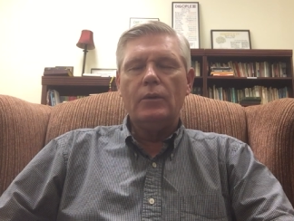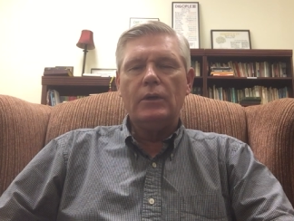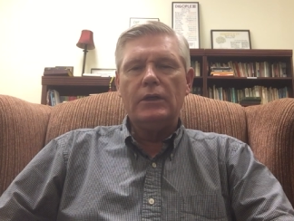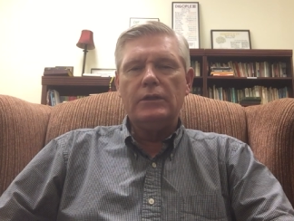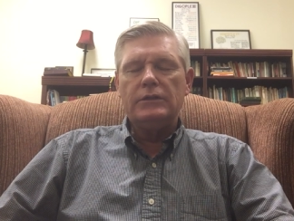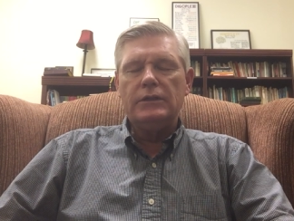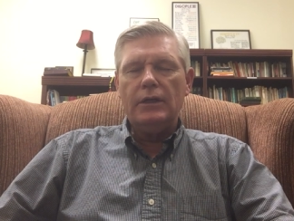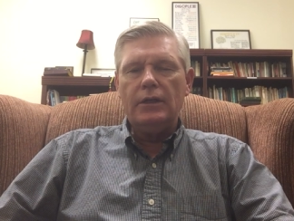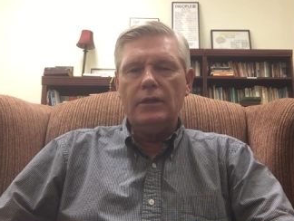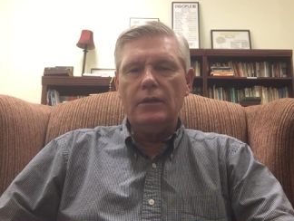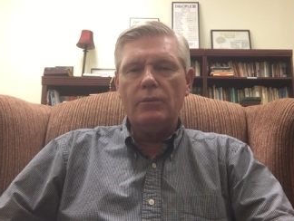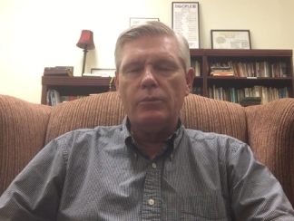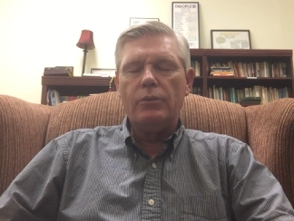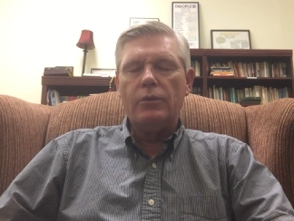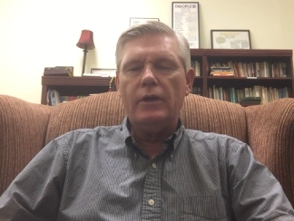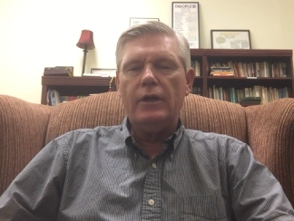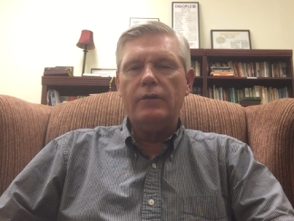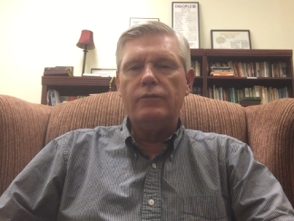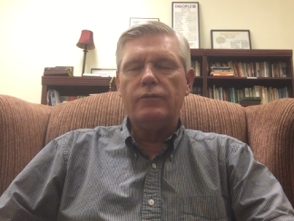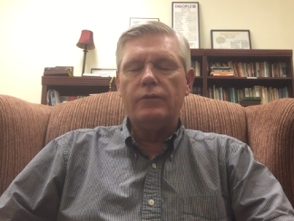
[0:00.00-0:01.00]
continue to
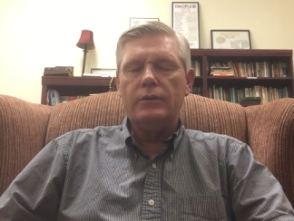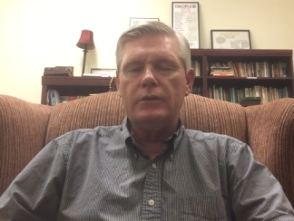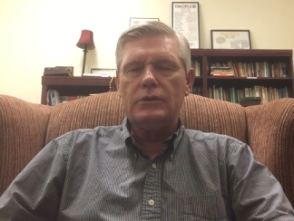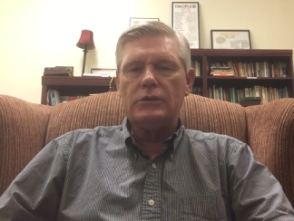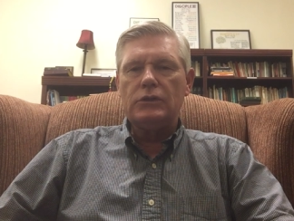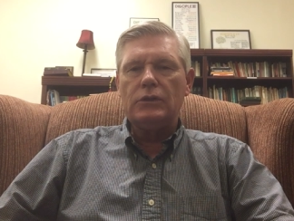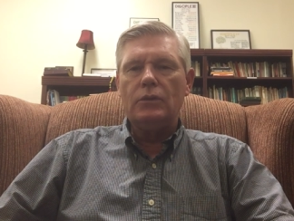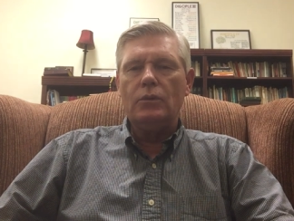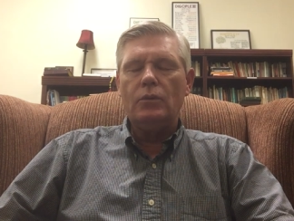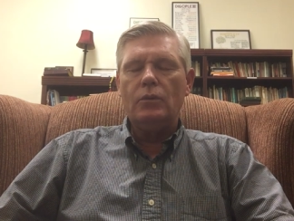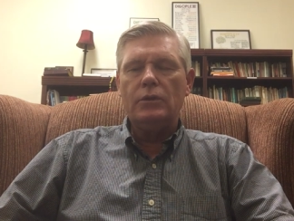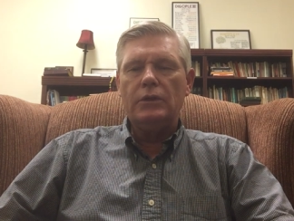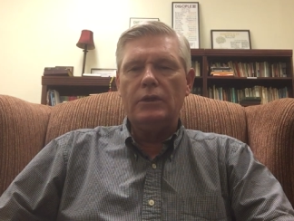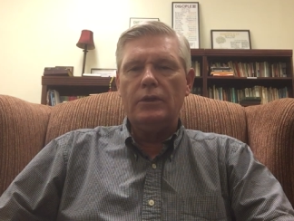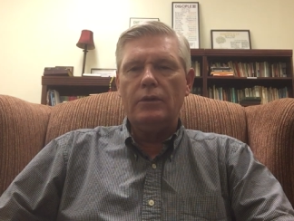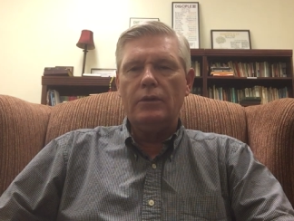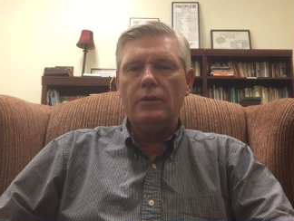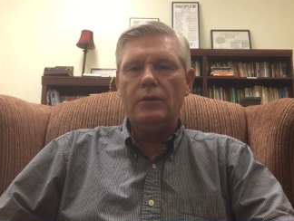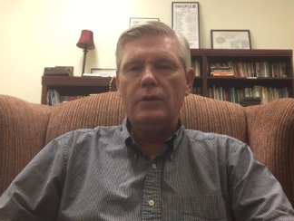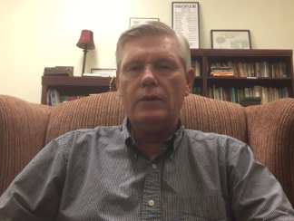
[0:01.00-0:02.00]
pray for this school
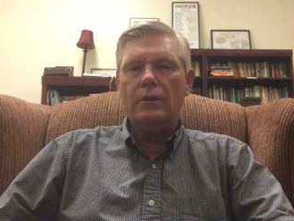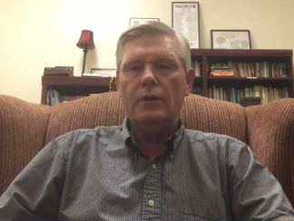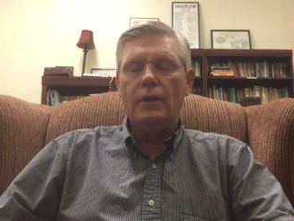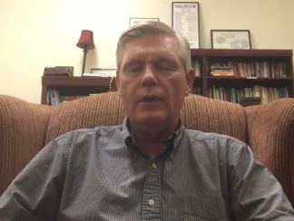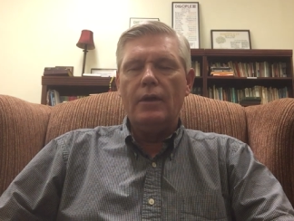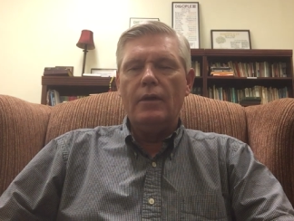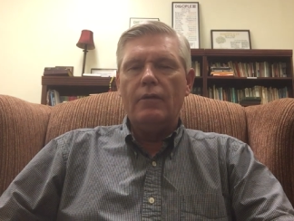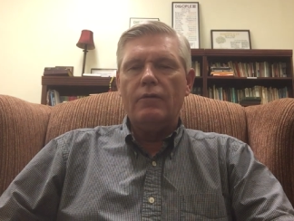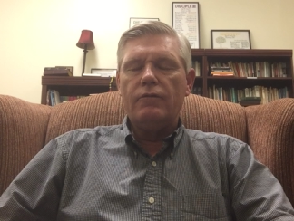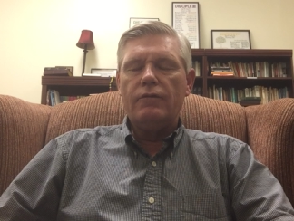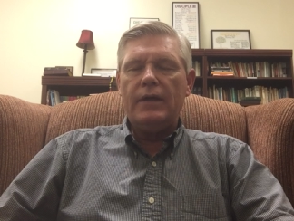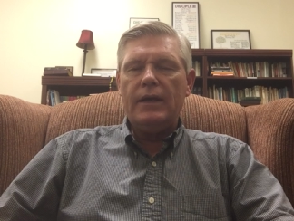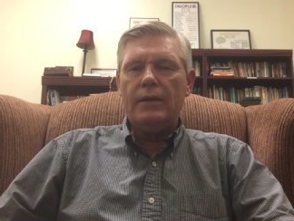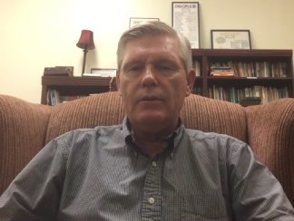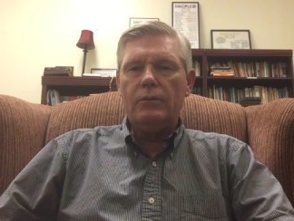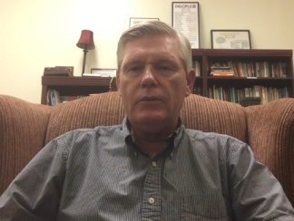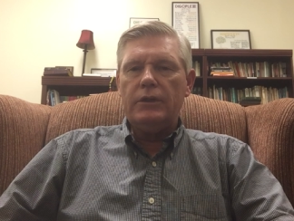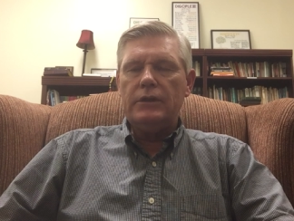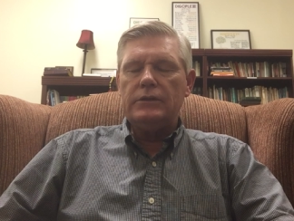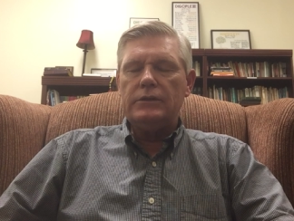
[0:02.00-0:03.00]
year and
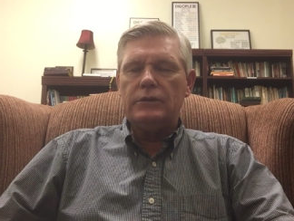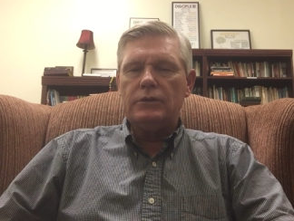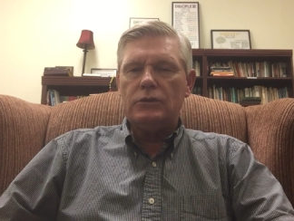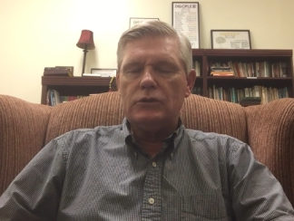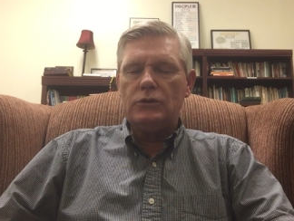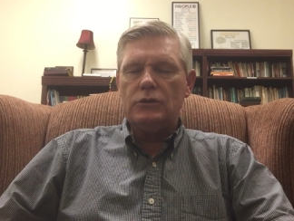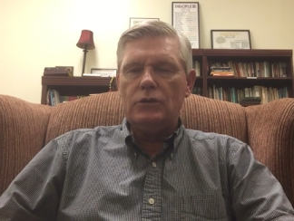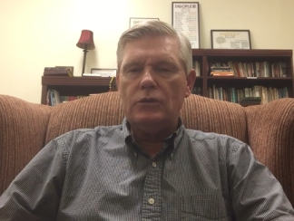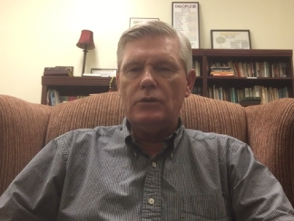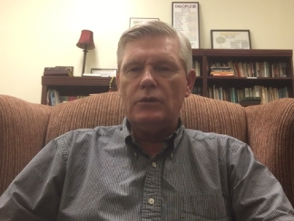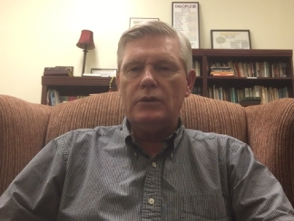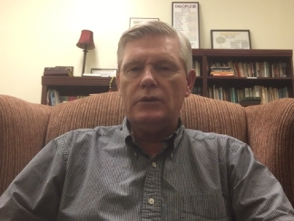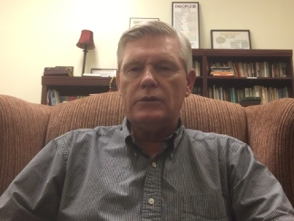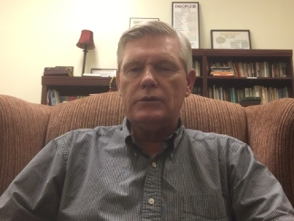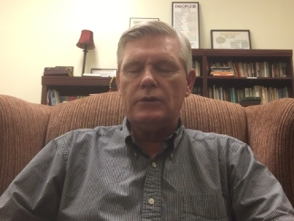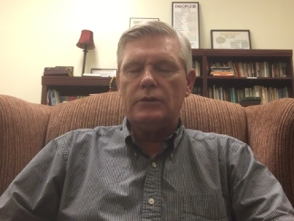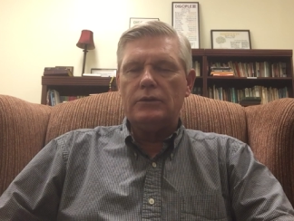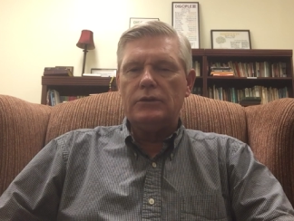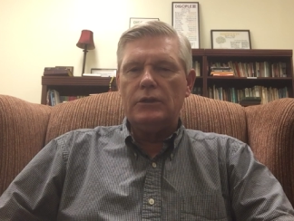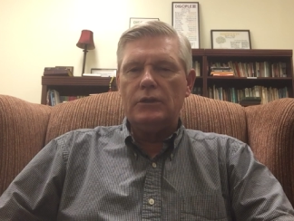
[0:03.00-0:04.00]
families and
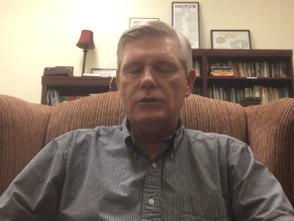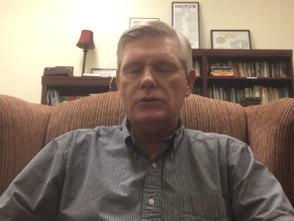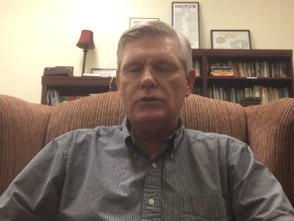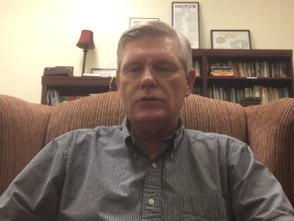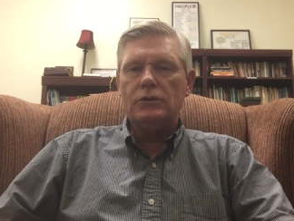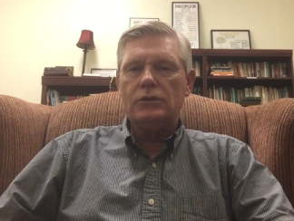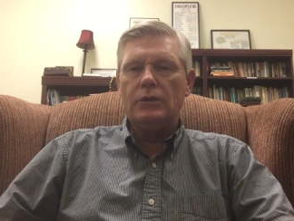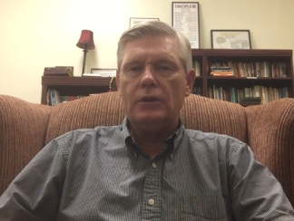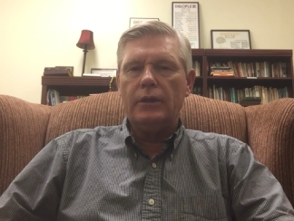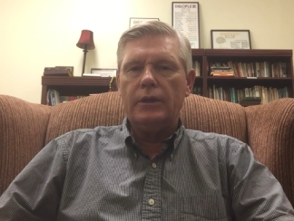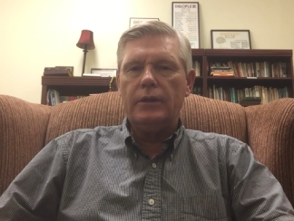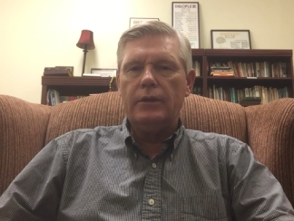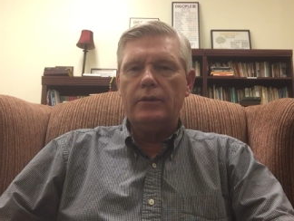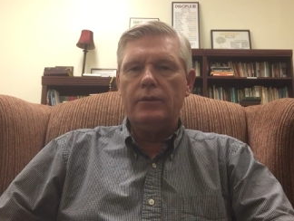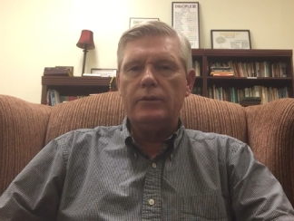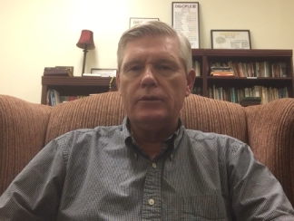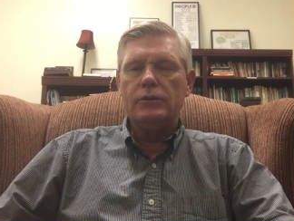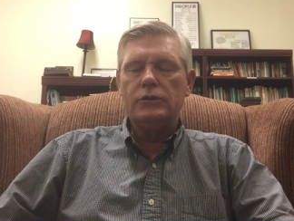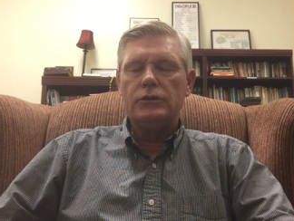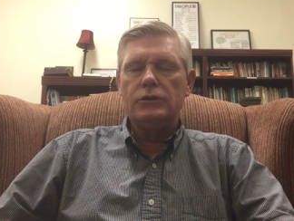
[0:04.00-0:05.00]
students, our teachers and
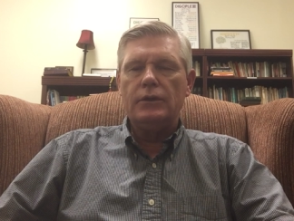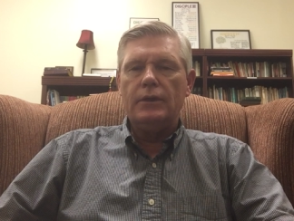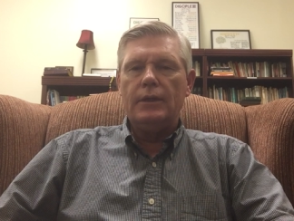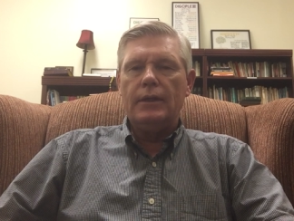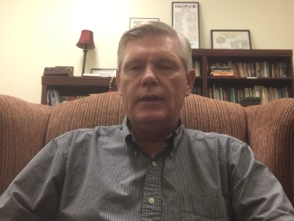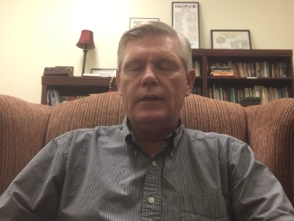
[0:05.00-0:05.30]
leaders,